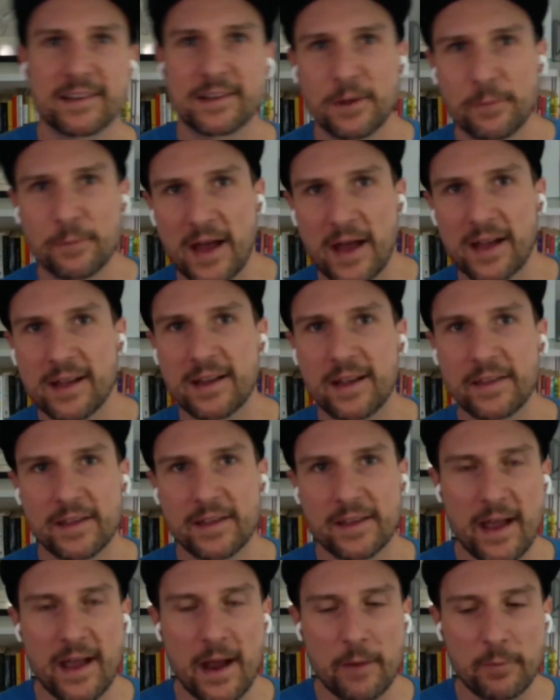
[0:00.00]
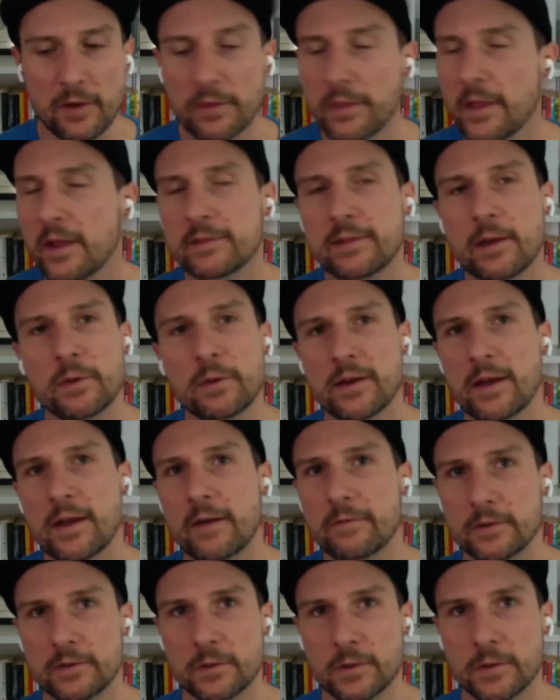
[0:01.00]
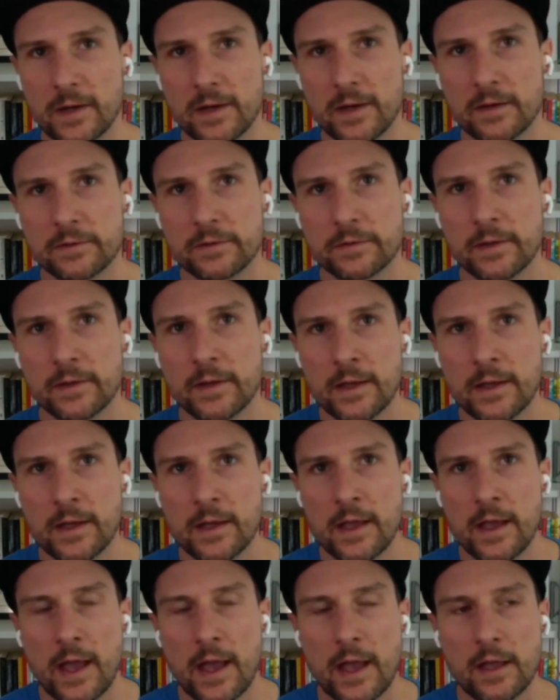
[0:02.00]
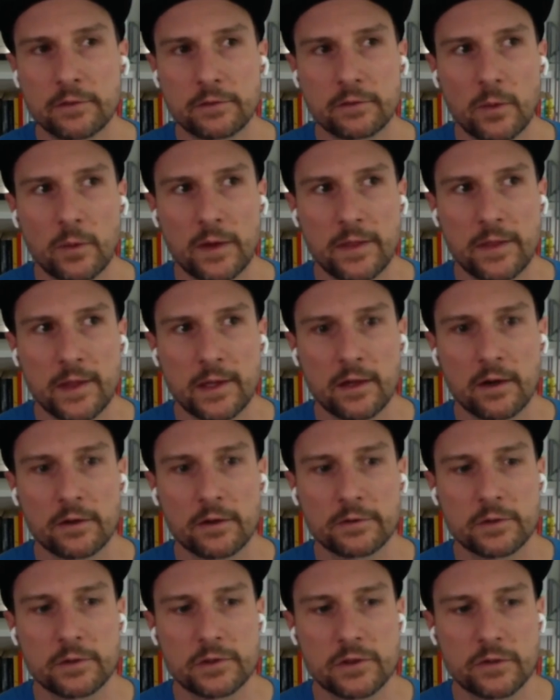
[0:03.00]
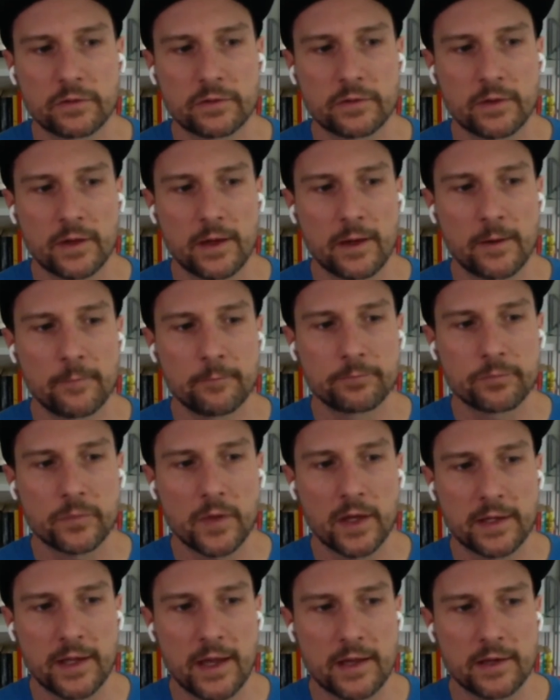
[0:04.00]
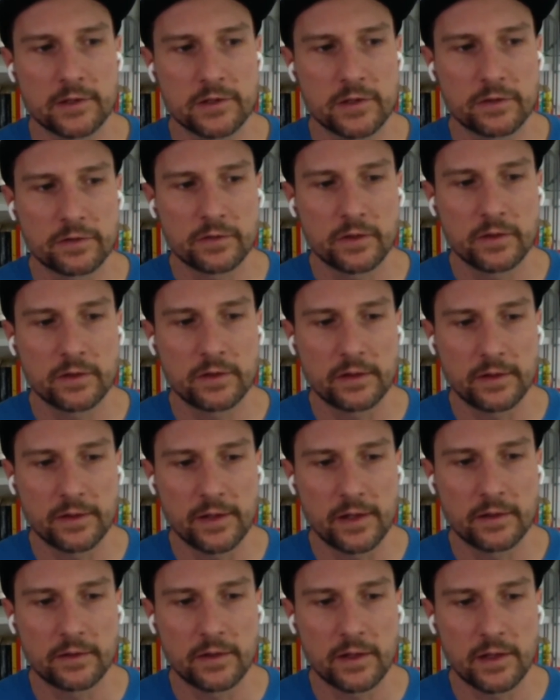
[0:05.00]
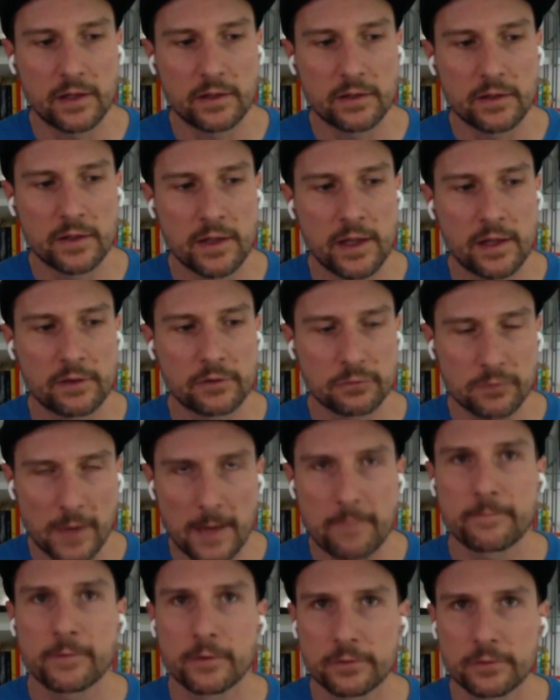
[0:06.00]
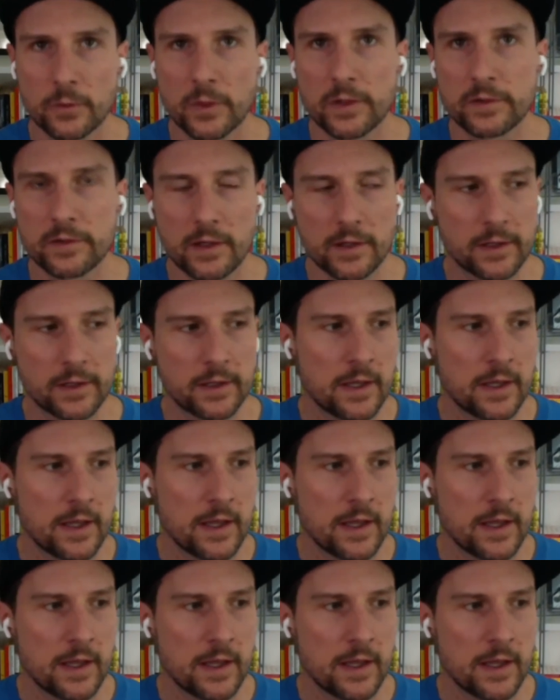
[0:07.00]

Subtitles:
go back and get the camera, things I would never do in a race. And so I think it also just, again, it's ripe for storytelling.